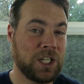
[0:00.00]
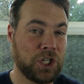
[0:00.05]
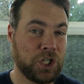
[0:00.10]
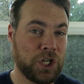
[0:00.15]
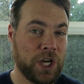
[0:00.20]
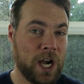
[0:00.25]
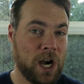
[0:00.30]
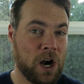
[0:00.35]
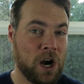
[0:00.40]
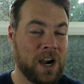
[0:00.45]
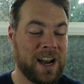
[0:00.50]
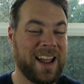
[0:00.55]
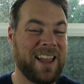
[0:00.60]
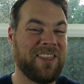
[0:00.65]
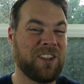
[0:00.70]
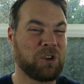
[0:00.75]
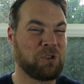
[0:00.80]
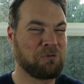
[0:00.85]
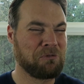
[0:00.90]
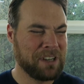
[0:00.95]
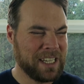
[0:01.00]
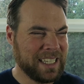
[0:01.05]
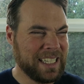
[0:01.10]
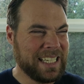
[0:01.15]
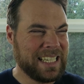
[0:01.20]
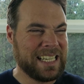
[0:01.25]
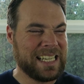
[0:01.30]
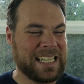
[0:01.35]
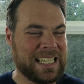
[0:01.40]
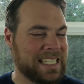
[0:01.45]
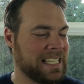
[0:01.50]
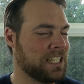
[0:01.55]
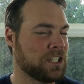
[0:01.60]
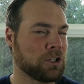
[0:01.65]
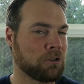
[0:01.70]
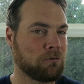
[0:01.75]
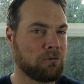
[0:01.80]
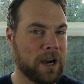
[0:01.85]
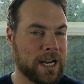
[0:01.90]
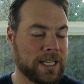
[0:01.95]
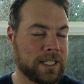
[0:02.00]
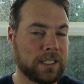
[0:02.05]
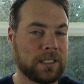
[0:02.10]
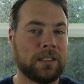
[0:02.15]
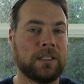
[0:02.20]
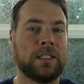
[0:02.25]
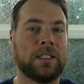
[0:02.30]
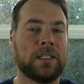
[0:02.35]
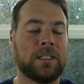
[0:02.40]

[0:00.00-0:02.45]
to share, and they're really easy to write.